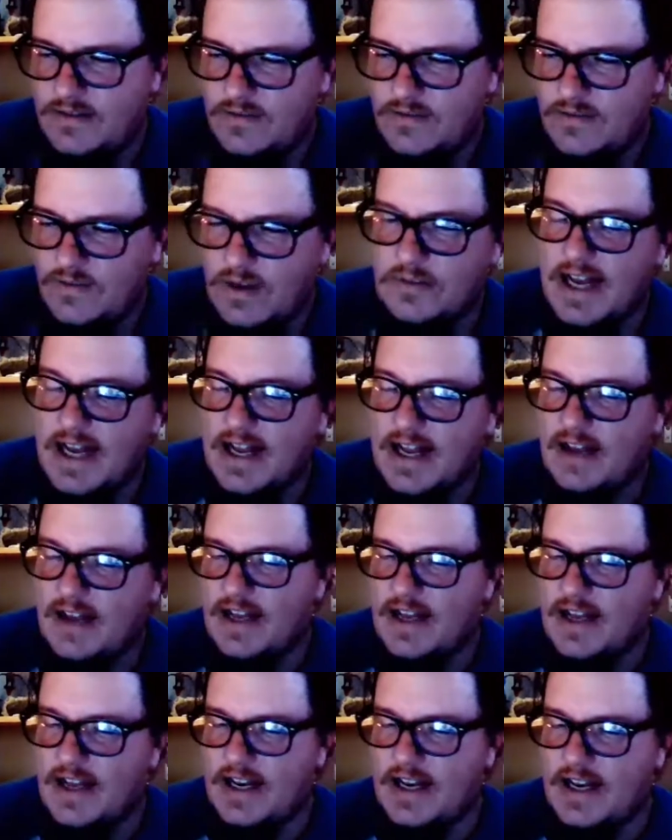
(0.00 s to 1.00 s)
Well, I'm glad
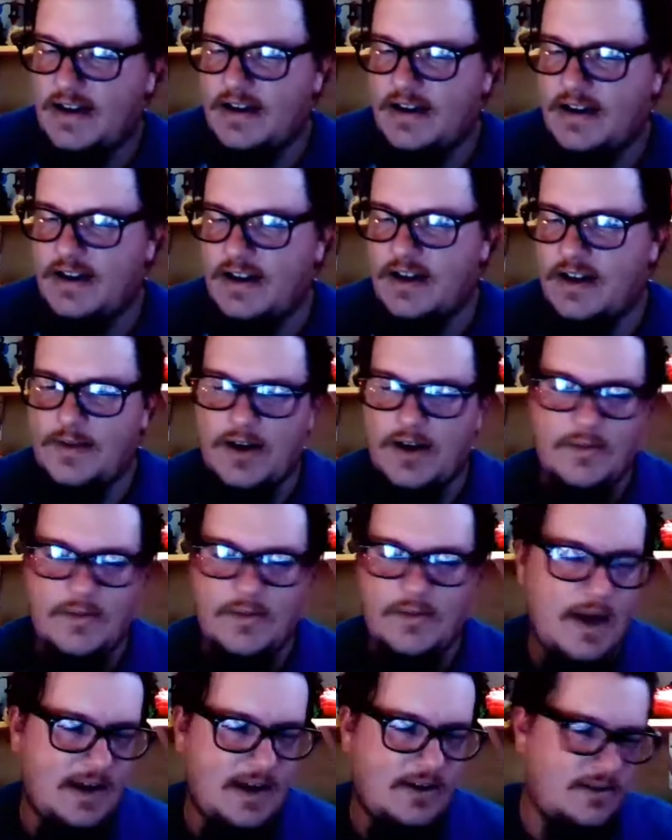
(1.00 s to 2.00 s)
how that ended up. How
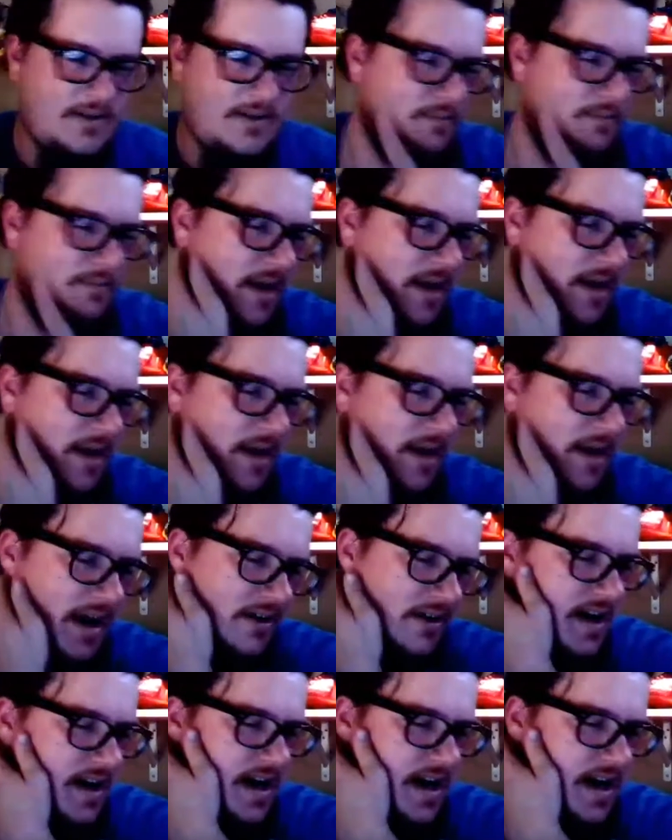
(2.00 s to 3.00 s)
Micro
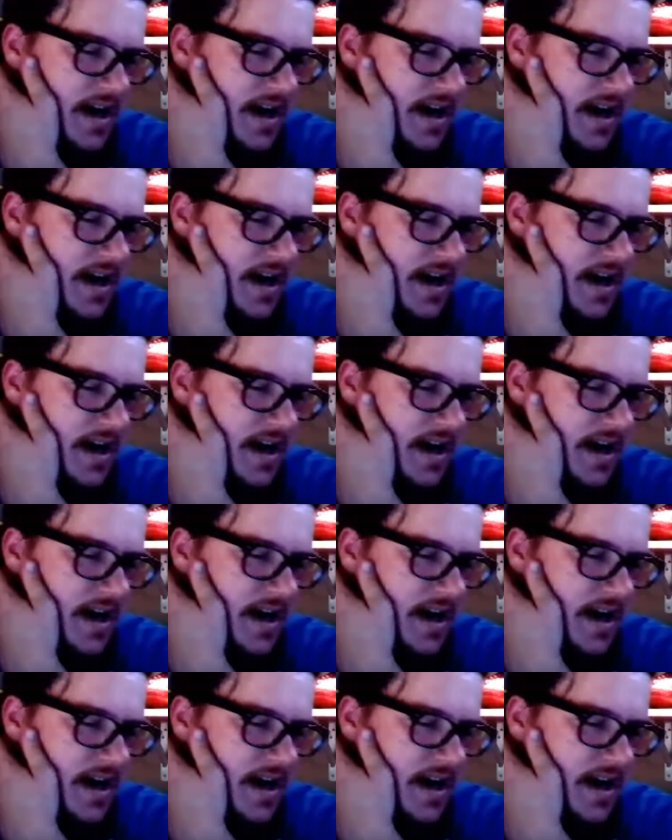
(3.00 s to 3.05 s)
got